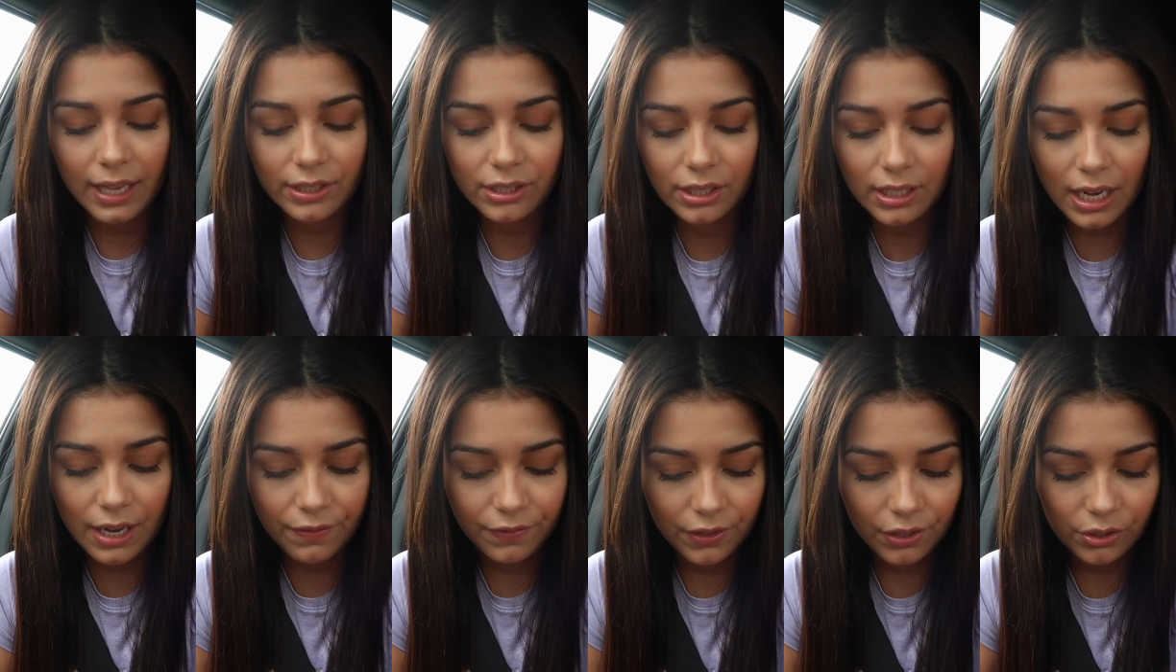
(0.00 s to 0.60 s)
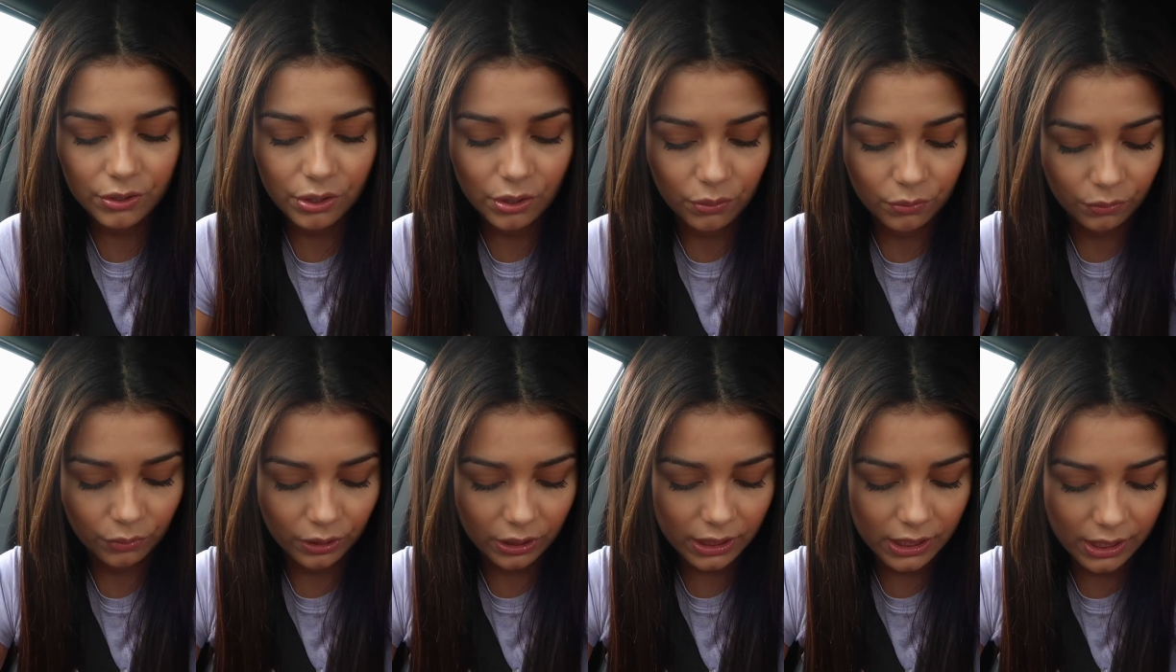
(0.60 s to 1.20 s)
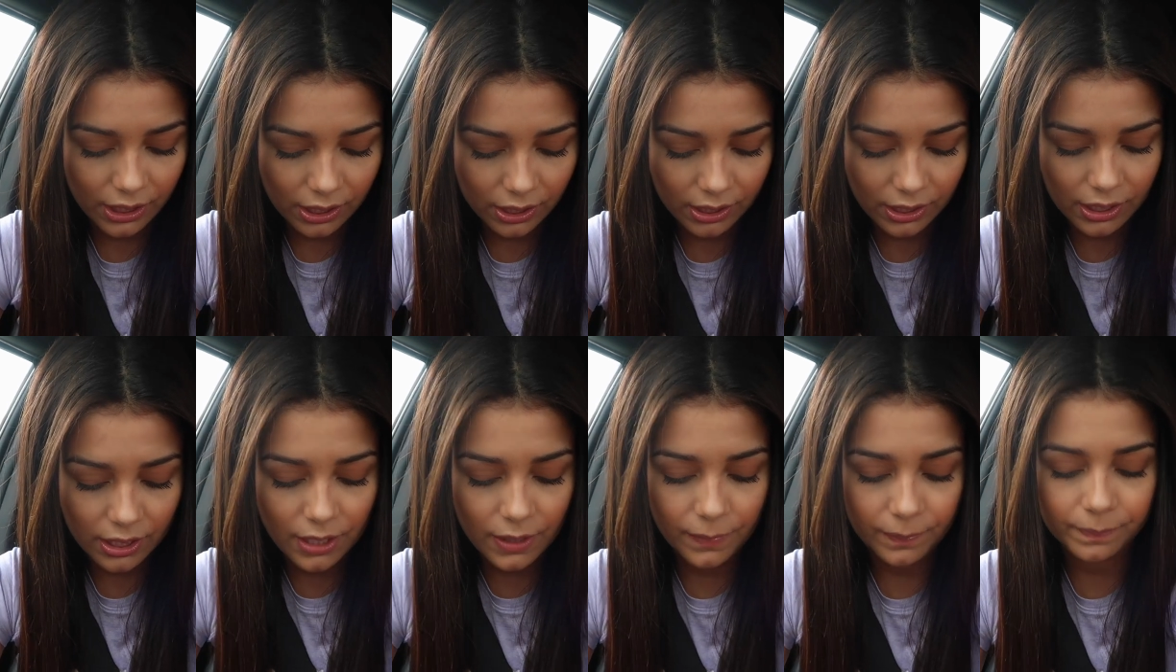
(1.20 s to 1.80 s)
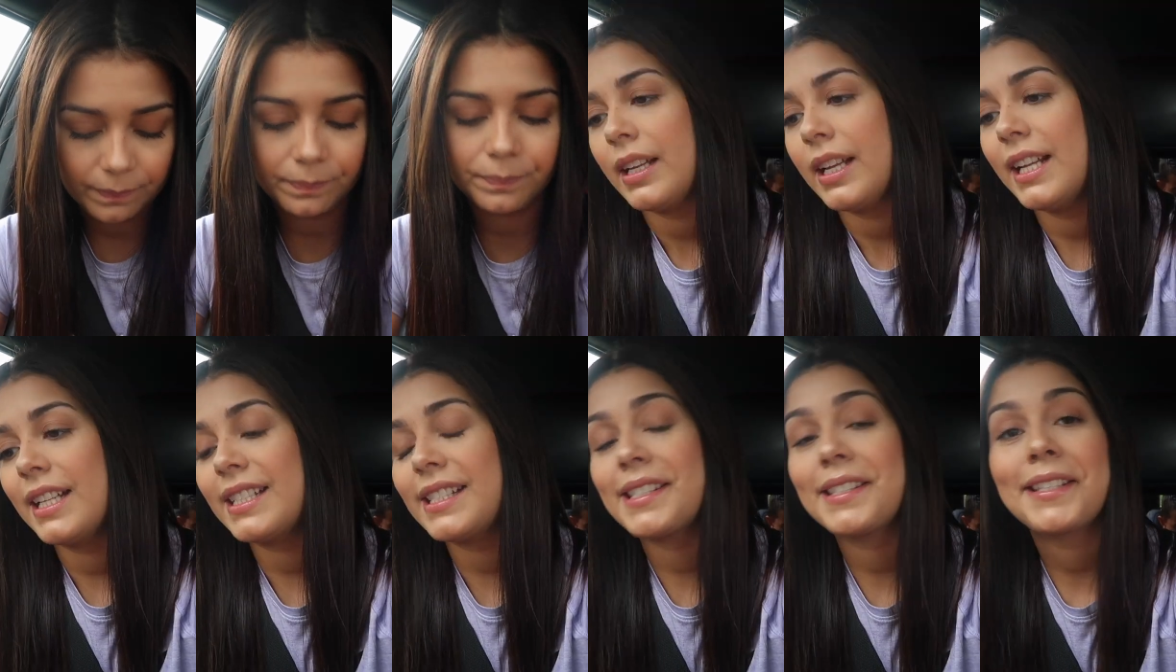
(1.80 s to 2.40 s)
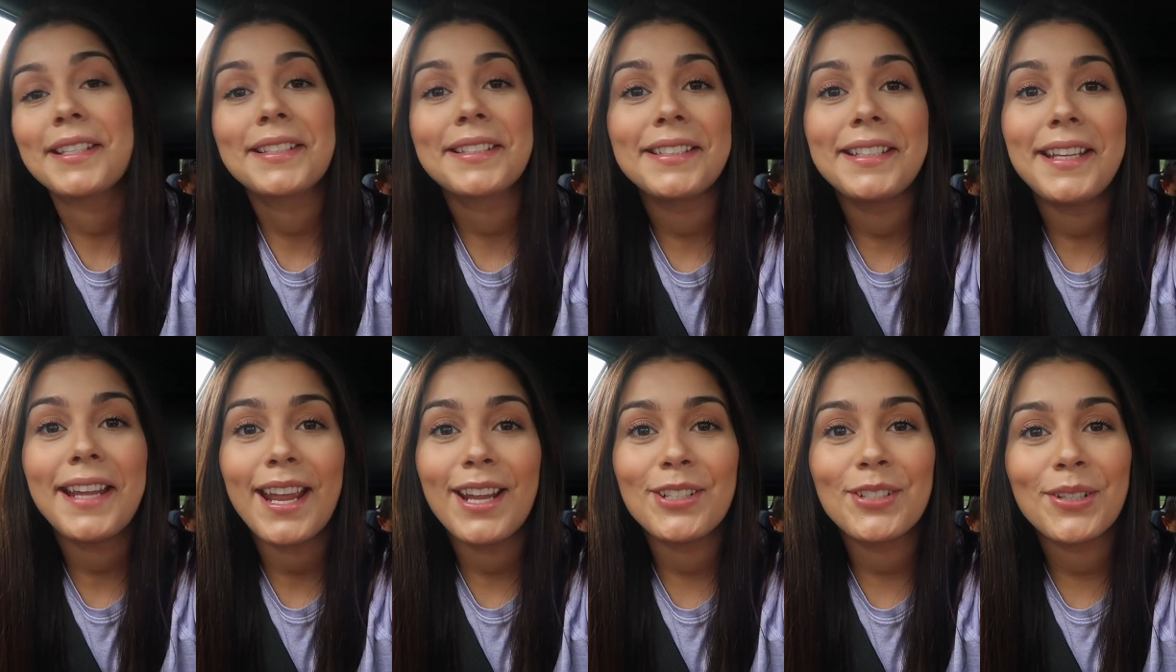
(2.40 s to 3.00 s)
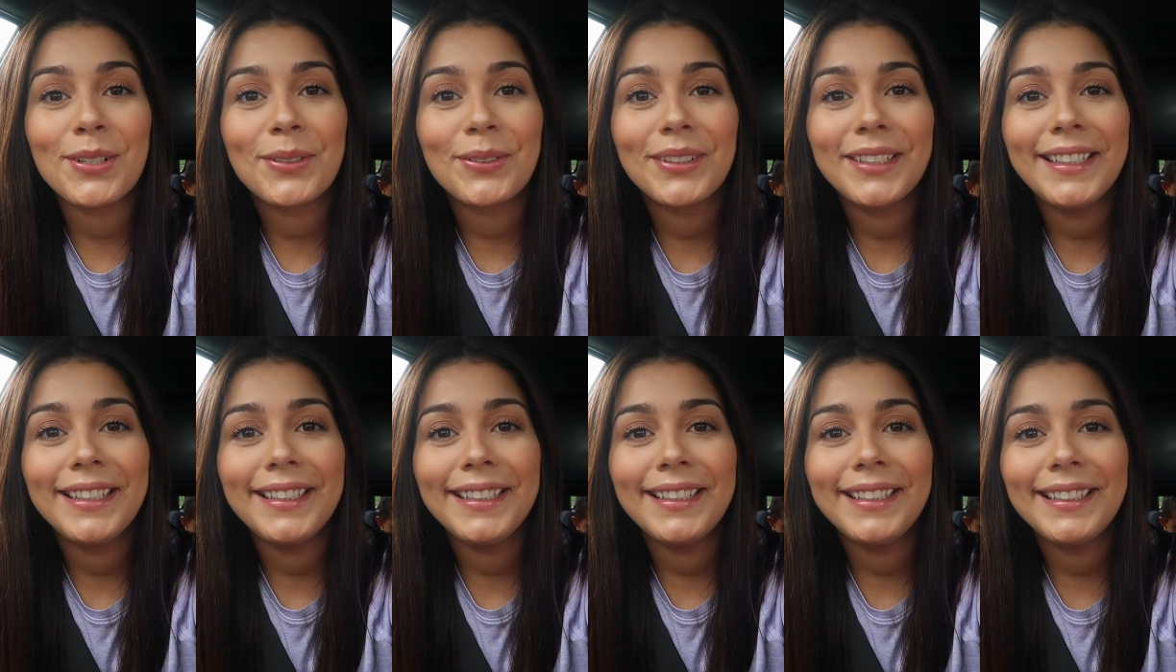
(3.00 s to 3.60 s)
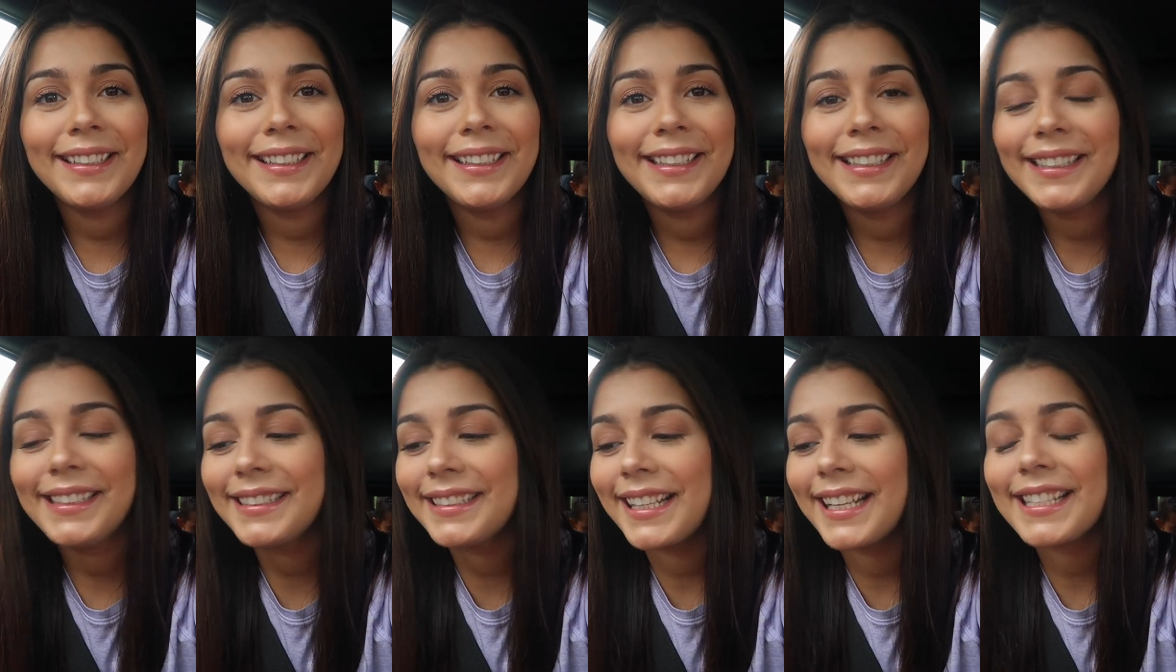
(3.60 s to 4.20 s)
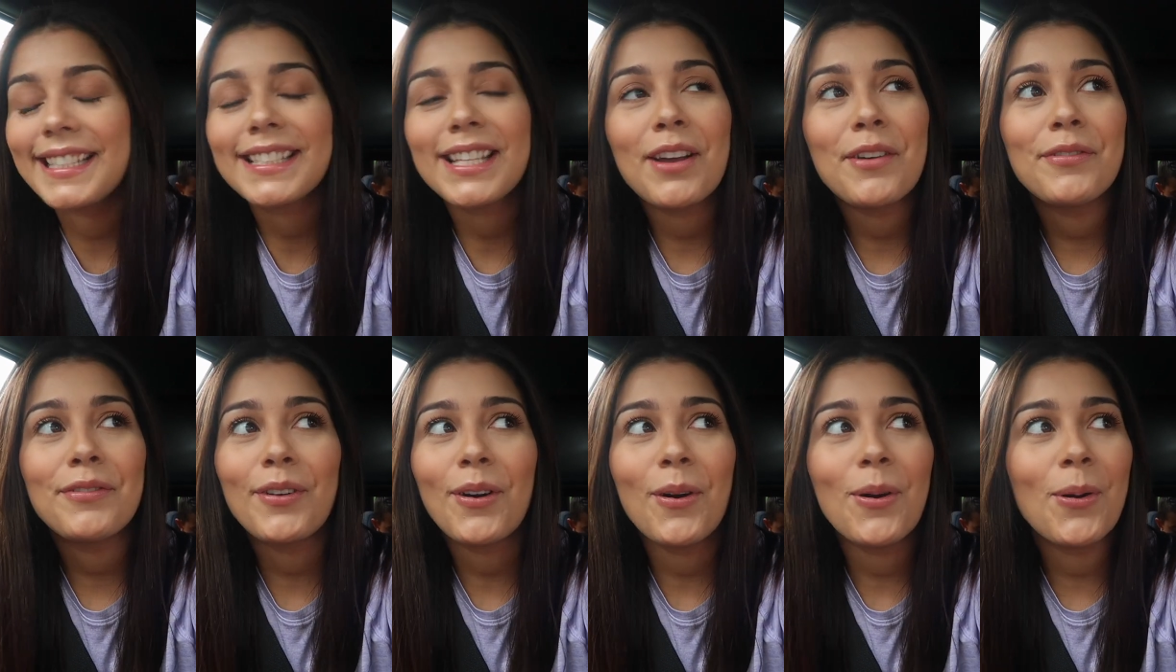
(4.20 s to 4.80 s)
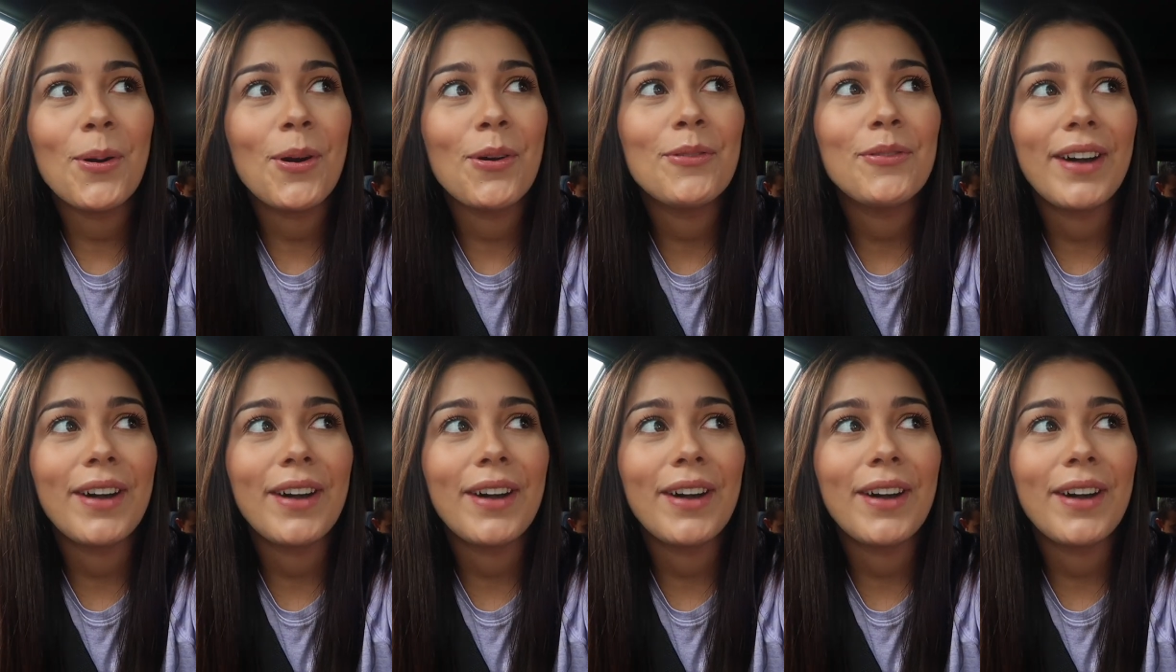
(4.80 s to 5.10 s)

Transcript: And today feels really good. It's 68 degrees. It's fall